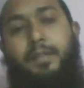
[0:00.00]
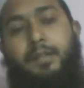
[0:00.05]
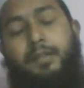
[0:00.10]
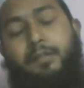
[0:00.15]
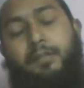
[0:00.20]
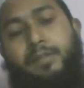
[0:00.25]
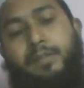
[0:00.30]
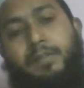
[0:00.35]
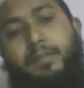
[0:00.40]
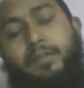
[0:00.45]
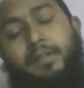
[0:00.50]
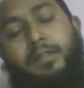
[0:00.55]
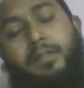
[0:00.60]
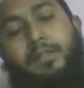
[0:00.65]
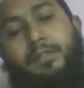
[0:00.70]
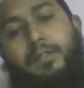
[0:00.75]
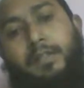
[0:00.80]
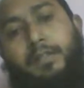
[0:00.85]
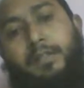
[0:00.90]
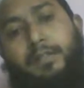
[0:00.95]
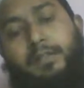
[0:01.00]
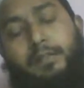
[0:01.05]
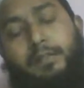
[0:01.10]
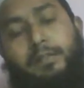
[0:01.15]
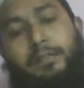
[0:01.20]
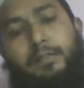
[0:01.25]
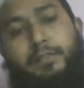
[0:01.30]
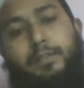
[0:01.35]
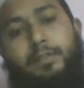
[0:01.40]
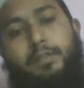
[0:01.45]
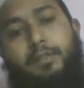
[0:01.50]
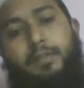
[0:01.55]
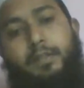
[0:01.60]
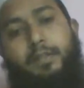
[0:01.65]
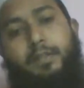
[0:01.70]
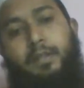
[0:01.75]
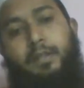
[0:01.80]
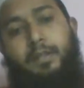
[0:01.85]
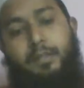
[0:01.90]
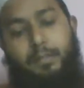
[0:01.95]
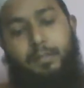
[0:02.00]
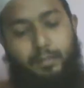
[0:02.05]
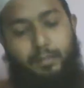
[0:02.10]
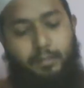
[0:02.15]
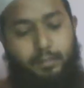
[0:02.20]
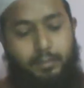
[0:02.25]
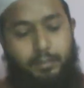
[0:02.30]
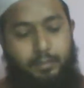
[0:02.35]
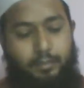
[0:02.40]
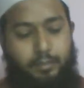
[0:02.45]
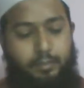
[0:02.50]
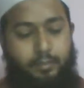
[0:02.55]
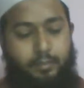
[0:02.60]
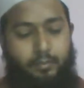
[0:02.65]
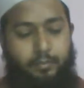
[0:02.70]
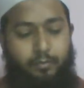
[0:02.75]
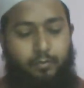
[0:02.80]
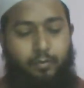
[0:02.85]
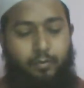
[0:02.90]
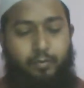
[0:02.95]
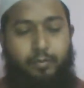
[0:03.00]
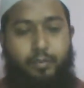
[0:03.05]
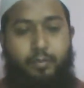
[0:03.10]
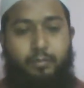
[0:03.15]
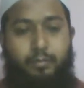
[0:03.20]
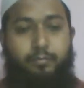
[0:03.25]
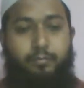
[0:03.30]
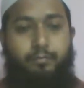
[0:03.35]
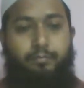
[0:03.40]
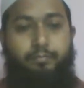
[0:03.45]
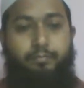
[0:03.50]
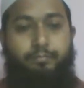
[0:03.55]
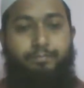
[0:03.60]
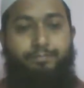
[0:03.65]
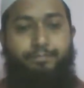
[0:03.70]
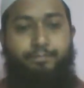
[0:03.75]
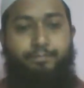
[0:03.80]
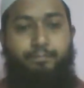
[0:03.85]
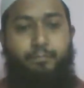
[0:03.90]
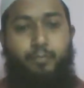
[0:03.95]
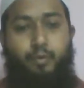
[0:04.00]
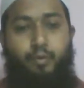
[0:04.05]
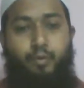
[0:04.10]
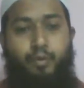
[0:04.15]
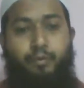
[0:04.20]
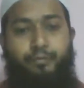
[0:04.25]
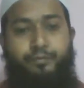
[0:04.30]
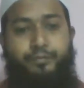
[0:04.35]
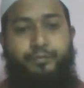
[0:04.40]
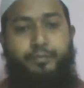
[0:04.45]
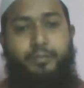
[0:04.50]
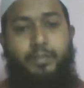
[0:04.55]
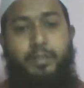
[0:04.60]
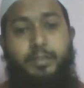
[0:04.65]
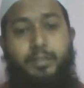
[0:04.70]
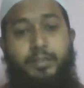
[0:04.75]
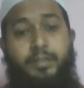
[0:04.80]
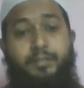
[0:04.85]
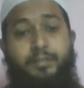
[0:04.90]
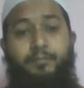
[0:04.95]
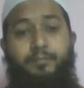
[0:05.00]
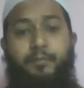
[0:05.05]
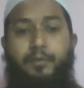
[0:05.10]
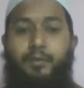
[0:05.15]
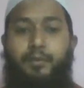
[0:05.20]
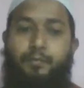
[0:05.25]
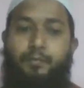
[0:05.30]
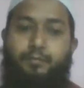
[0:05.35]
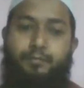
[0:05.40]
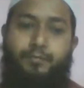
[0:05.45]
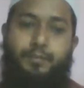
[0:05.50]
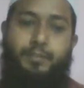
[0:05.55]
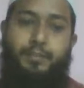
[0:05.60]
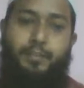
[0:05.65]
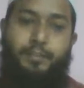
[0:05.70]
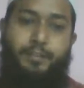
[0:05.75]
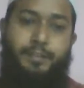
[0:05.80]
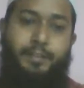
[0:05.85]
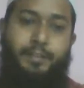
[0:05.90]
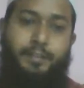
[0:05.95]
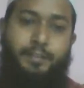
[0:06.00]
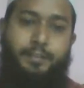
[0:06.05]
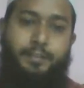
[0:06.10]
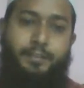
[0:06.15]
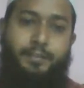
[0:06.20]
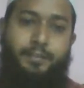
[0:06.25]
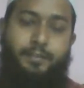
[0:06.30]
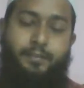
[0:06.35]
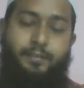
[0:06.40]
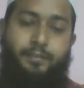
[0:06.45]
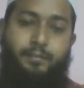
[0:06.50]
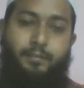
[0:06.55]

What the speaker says: He was a great scientist, and he wrote a book of 30 volume, 30 edition.